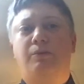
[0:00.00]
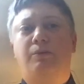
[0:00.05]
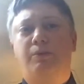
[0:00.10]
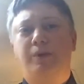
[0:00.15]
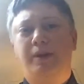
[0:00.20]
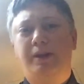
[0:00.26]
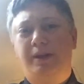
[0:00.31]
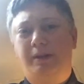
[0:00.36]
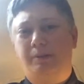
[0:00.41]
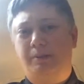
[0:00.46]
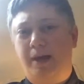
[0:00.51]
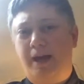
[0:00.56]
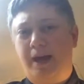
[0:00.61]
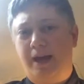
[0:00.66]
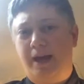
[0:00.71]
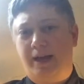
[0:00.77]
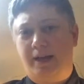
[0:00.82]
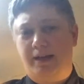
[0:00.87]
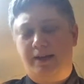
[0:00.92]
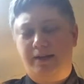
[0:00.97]
really
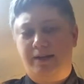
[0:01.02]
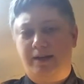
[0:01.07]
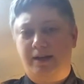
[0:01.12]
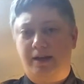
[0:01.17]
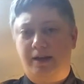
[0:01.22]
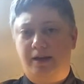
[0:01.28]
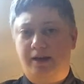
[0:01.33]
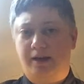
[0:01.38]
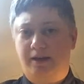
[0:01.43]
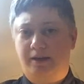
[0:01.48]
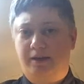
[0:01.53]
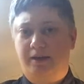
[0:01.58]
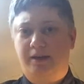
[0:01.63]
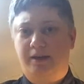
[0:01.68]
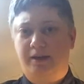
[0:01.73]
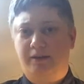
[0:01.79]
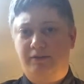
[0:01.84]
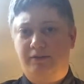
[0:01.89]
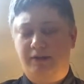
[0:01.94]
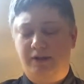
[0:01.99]
bad,
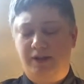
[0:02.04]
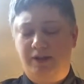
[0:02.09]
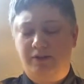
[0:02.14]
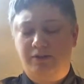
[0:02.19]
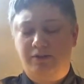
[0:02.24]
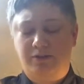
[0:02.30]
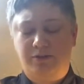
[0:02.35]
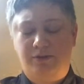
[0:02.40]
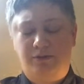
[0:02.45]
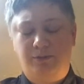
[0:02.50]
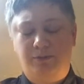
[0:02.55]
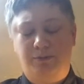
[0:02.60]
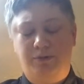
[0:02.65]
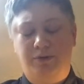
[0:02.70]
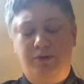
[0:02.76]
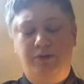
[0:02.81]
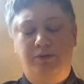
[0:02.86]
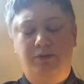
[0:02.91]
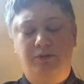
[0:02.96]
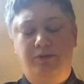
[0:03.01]
kind of an internal
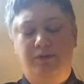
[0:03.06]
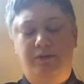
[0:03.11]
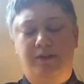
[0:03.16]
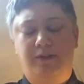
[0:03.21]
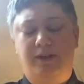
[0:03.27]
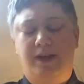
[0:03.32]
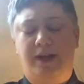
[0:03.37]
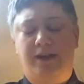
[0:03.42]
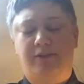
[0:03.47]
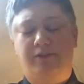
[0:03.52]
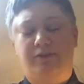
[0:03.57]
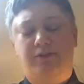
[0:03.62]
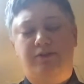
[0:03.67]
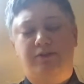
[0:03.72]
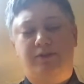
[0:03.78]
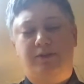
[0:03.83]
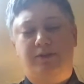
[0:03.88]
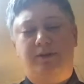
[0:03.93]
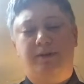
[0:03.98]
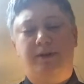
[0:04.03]
bruise that lasts
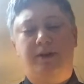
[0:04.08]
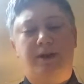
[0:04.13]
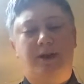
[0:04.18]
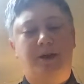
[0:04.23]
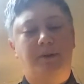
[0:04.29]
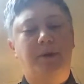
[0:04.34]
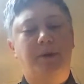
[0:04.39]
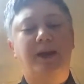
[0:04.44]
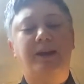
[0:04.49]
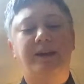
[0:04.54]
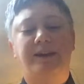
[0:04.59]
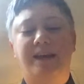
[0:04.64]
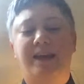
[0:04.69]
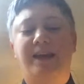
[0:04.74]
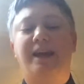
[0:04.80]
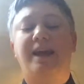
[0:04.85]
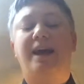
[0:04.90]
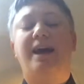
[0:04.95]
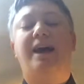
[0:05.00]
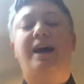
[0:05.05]
for about a day
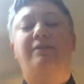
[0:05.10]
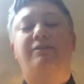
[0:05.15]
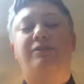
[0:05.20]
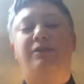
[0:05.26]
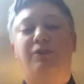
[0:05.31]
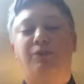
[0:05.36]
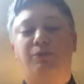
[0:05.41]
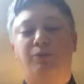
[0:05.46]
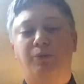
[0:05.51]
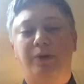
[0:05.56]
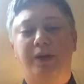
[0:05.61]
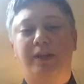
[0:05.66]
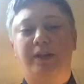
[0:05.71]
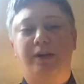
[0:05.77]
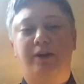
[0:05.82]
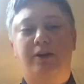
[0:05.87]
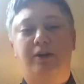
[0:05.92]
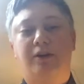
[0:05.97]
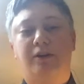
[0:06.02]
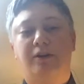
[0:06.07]
and a half that it
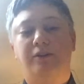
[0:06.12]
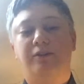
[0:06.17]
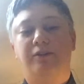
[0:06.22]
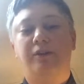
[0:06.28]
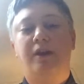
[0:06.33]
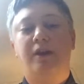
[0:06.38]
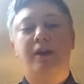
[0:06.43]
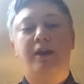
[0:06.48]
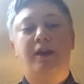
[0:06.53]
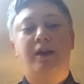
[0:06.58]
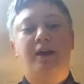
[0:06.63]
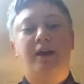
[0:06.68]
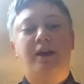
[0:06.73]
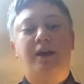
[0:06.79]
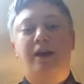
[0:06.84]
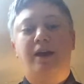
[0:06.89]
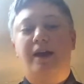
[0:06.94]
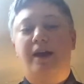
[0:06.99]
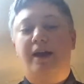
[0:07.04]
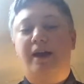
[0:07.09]
really hurts.
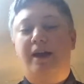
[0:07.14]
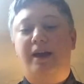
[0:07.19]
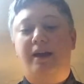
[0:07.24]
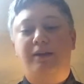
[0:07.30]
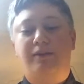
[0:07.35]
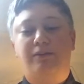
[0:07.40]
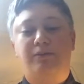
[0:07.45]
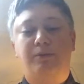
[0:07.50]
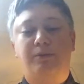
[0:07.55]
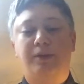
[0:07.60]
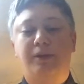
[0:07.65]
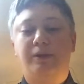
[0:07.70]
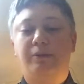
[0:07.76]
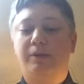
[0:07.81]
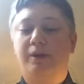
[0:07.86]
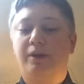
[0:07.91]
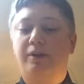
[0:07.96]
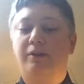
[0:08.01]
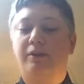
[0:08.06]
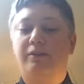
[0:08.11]
It's really
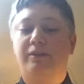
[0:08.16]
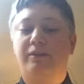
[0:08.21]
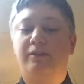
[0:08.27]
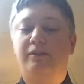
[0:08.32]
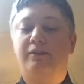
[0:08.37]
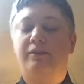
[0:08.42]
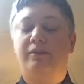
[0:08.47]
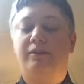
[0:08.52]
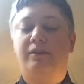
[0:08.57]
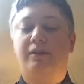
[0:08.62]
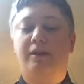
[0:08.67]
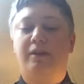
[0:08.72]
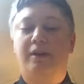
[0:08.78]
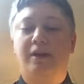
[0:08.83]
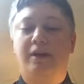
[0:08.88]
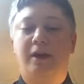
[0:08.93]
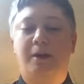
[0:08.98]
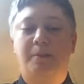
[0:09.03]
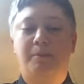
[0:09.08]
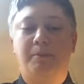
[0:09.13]
weird because it's
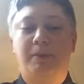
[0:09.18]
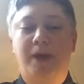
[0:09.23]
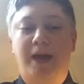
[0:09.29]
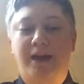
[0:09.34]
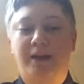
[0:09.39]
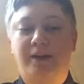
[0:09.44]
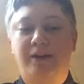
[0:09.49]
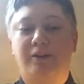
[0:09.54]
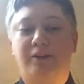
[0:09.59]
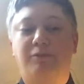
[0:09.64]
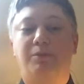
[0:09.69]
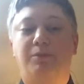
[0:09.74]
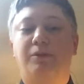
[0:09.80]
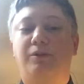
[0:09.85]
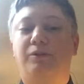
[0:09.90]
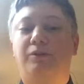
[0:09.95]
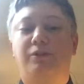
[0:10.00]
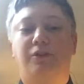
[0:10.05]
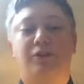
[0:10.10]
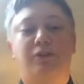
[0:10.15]
a bad enough
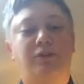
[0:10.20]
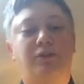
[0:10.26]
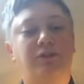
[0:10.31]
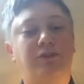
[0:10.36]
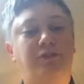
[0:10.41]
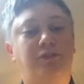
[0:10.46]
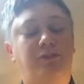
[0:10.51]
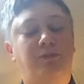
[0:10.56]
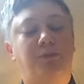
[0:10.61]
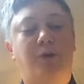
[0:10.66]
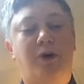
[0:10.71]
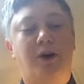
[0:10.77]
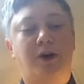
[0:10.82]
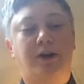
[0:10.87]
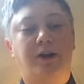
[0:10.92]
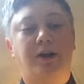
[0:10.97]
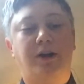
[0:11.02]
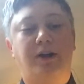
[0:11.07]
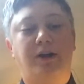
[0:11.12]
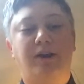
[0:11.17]
bruise, it hurts just
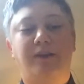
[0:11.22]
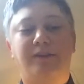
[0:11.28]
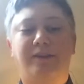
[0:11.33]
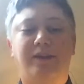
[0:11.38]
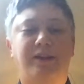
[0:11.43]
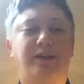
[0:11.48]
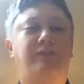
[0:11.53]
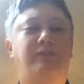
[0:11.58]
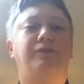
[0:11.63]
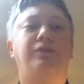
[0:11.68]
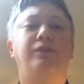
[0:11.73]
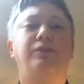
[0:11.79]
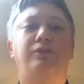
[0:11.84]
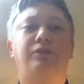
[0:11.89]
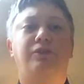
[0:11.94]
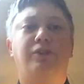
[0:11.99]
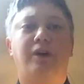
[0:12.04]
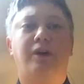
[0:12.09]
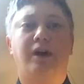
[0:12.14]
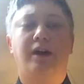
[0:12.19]
walking. It's like a flu
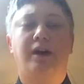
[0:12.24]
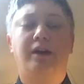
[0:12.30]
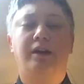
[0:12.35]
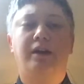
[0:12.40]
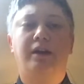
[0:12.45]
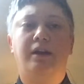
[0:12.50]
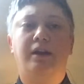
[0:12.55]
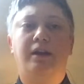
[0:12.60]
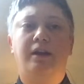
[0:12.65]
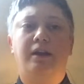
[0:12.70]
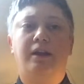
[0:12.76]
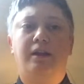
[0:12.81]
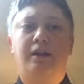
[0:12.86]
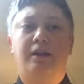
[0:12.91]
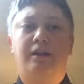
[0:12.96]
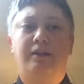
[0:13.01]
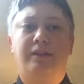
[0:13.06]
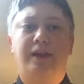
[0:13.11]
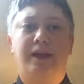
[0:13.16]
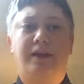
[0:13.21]
shot,
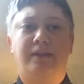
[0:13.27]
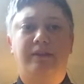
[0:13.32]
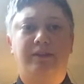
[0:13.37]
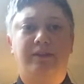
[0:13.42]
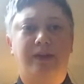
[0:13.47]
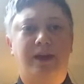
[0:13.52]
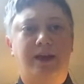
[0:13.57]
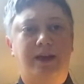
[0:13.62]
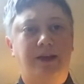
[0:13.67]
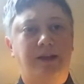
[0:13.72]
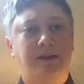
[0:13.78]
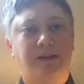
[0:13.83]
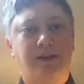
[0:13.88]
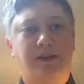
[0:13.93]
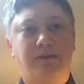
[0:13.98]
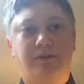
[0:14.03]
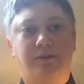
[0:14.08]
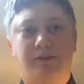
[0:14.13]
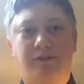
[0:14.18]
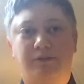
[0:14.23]
that kind of
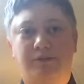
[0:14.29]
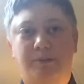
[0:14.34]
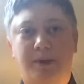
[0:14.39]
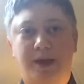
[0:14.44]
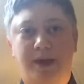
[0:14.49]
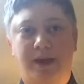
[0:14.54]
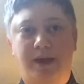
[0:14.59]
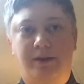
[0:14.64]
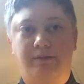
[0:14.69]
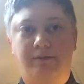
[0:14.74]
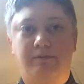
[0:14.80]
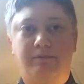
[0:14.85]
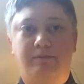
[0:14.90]
level of pain,